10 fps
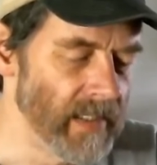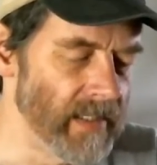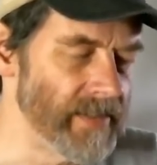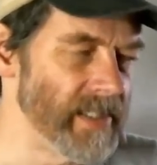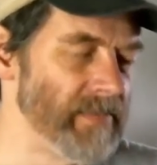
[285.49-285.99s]

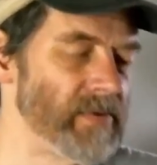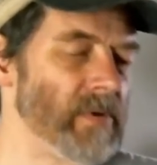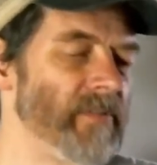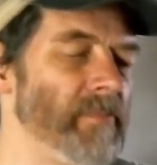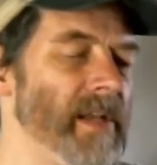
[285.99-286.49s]
It seems to
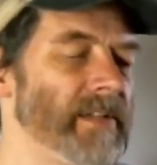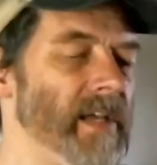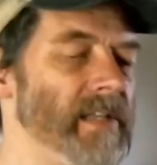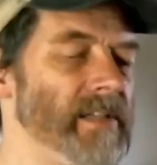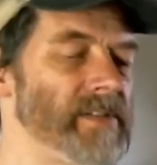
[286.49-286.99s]
have
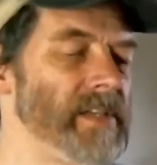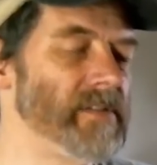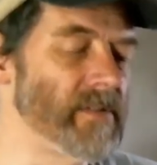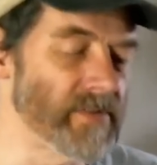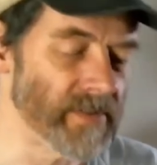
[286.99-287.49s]
maintained its
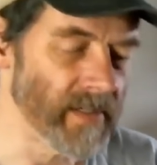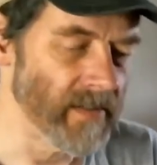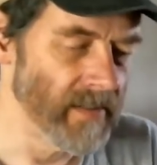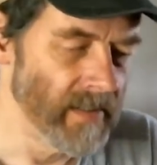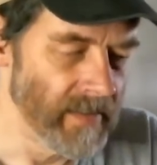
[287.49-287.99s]
inertia,
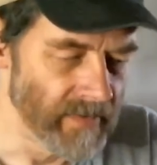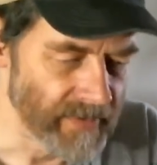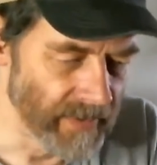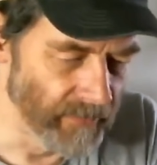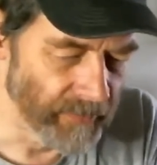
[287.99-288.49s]

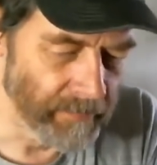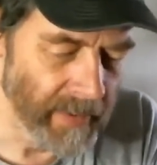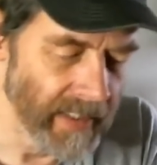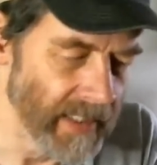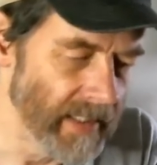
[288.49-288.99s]
still
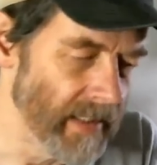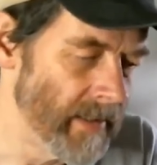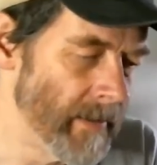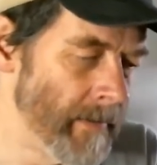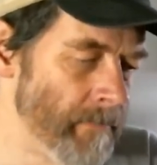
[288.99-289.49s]
spinning
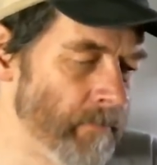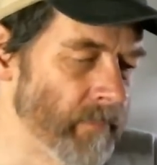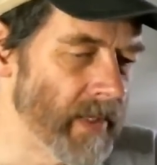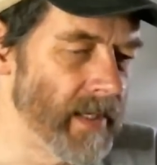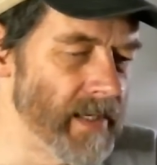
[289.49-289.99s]

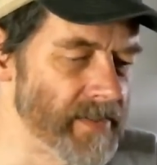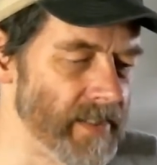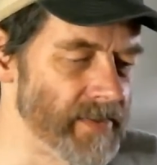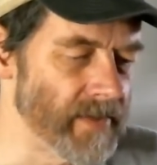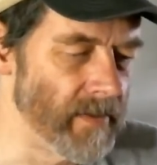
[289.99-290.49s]
as
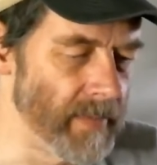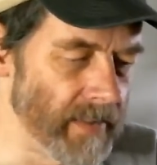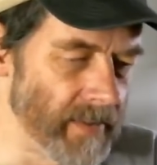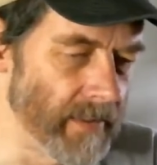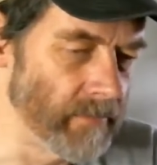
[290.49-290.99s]
it's coming
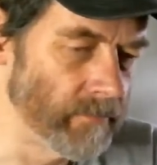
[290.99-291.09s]
down.